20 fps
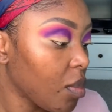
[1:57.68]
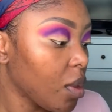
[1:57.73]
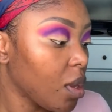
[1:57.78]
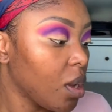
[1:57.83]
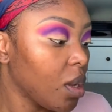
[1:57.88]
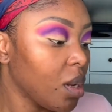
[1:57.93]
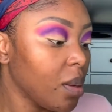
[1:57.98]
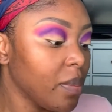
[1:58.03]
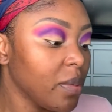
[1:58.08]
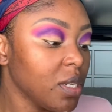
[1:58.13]

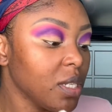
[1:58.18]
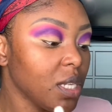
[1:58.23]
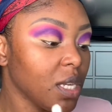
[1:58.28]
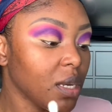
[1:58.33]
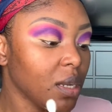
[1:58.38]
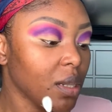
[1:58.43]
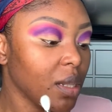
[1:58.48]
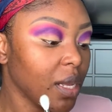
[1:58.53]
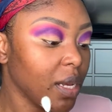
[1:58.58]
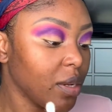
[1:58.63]
And I'm gonna take
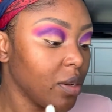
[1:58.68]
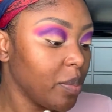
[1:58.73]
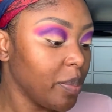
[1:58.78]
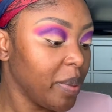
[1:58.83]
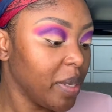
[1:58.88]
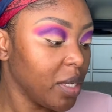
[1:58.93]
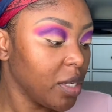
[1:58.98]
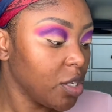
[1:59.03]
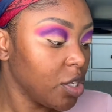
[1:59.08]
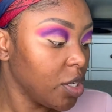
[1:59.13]
a lighter
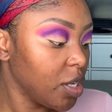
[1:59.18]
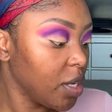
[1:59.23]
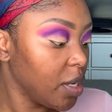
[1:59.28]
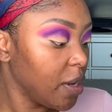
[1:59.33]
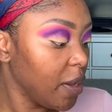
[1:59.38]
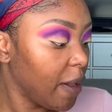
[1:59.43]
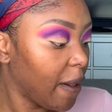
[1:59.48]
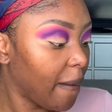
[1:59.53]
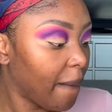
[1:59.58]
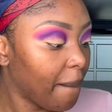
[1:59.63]
pink shade.
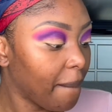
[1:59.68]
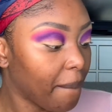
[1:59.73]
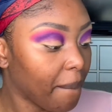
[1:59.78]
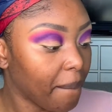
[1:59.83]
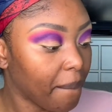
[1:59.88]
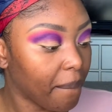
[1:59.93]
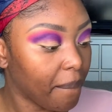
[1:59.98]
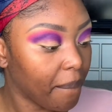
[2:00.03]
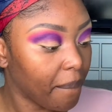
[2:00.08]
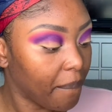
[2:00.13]

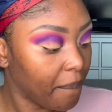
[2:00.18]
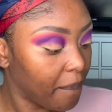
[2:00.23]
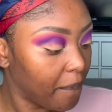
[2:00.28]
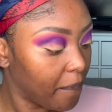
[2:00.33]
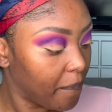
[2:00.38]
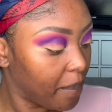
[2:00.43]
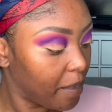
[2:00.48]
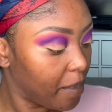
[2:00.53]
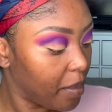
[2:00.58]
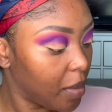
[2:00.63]

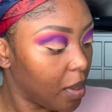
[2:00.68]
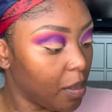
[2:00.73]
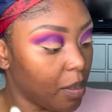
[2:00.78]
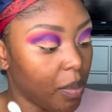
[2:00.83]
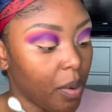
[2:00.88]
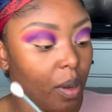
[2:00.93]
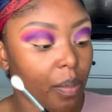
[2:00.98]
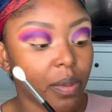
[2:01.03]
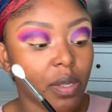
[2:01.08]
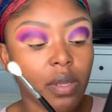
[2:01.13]

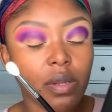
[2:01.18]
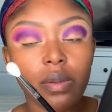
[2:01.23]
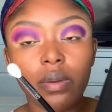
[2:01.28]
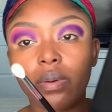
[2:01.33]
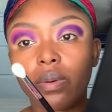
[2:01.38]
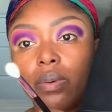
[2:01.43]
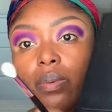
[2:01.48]
Probably gonna go